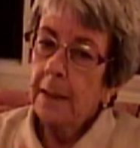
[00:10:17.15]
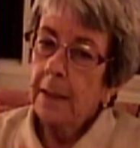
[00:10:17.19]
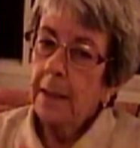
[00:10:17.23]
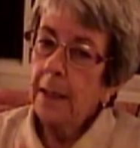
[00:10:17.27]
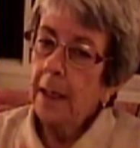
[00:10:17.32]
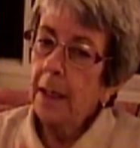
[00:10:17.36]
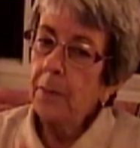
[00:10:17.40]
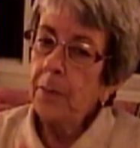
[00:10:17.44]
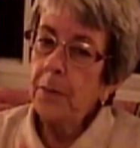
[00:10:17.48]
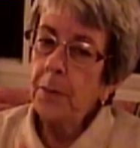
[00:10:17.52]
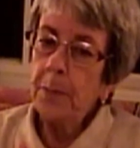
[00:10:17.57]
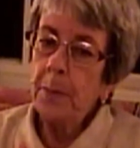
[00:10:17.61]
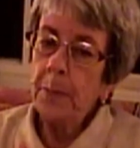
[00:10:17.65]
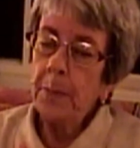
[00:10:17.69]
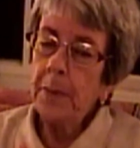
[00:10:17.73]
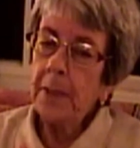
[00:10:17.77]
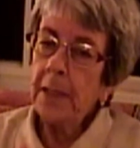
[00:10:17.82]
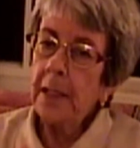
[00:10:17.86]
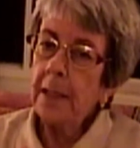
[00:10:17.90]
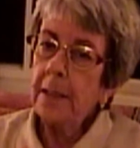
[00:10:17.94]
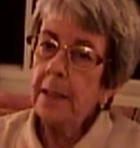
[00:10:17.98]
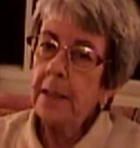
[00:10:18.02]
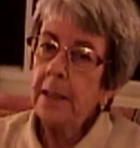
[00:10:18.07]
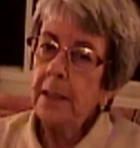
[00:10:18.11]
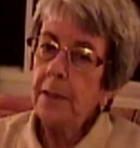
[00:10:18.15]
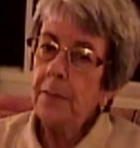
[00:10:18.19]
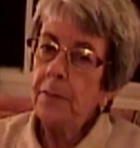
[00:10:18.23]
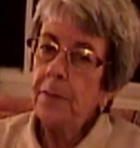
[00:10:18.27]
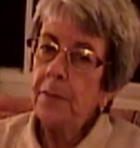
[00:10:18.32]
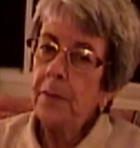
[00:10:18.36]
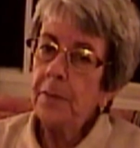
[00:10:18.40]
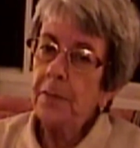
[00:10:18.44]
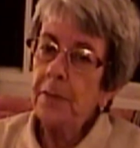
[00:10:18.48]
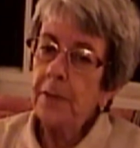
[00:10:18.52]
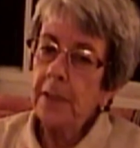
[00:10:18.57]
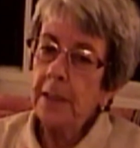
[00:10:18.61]
I remember that day
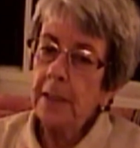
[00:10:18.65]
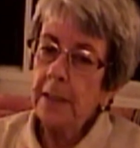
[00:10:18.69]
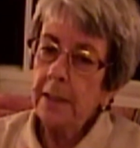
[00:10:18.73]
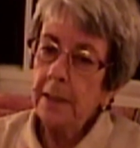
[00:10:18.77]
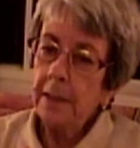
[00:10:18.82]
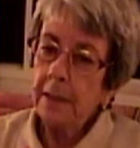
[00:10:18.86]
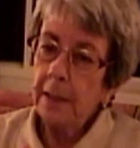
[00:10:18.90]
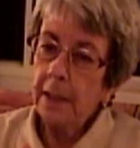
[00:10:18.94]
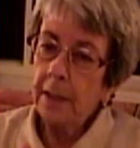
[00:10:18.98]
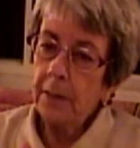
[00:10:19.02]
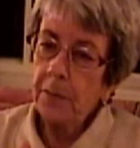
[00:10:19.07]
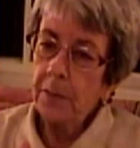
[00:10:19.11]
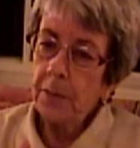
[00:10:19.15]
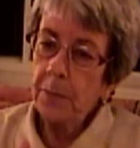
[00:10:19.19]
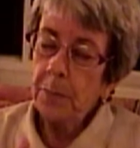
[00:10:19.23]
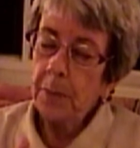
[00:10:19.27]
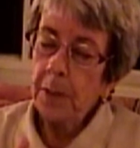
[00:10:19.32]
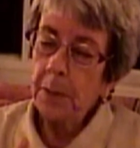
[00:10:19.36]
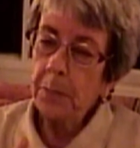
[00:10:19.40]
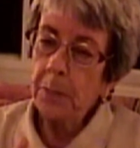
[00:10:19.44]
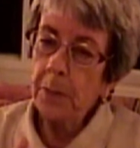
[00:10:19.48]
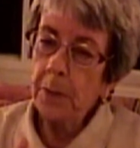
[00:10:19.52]
vividly. I remember